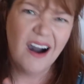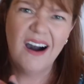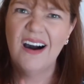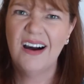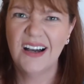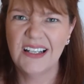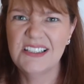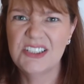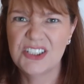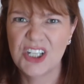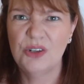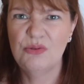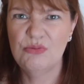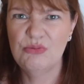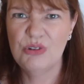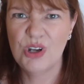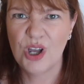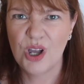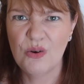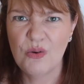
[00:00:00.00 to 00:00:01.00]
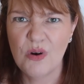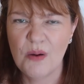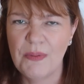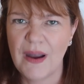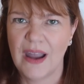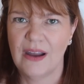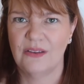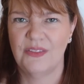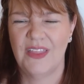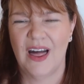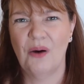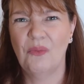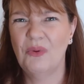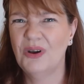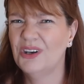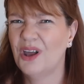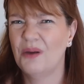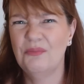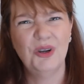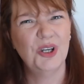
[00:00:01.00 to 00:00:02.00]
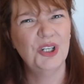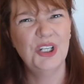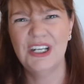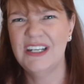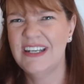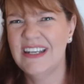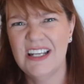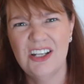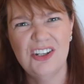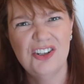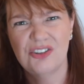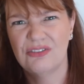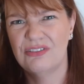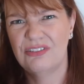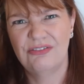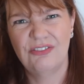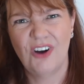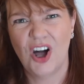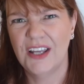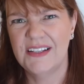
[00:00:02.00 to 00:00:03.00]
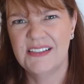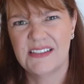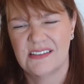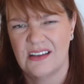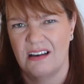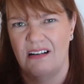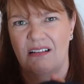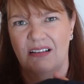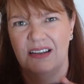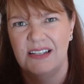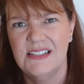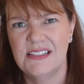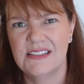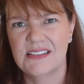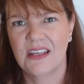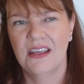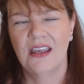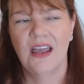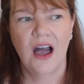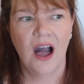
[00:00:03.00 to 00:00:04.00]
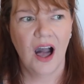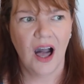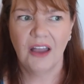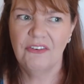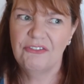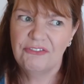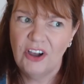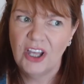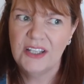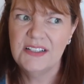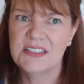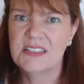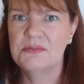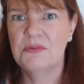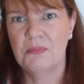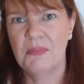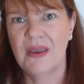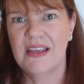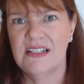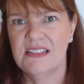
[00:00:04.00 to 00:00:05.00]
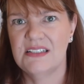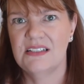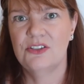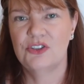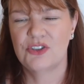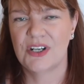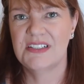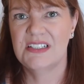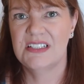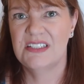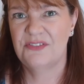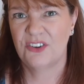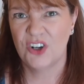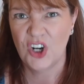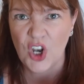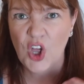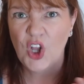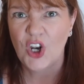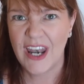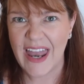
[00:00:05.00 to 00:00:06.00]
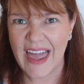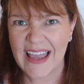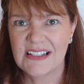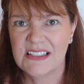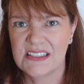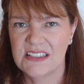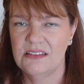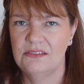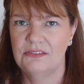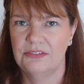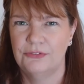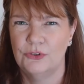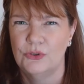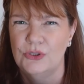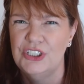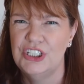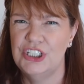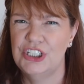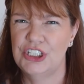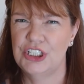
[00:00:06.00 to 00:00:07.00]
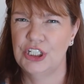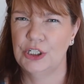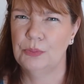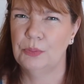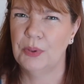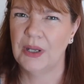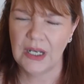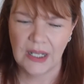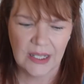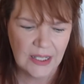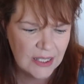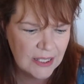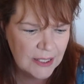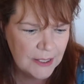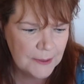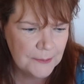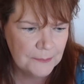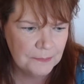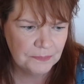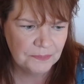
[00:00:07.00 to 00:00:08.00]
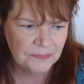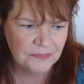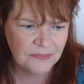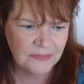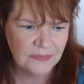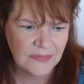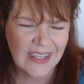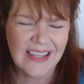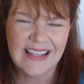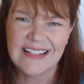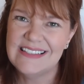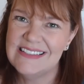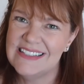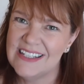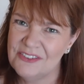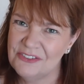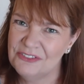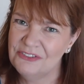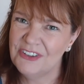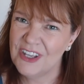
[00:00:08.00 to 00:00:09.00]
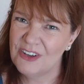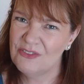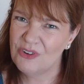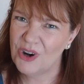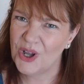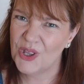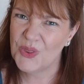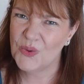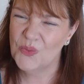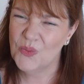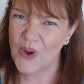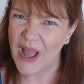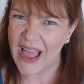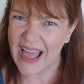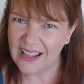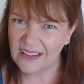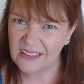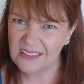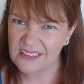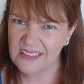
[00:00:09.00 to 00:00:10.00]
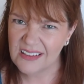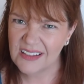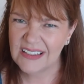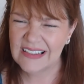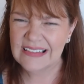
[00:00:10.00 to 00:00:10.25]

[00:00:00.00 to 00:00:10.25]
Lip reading: I don't know about that one. I'm going to need your advice, guys. I find some amazing dresses for a lot less than 42, but it did fit rather well.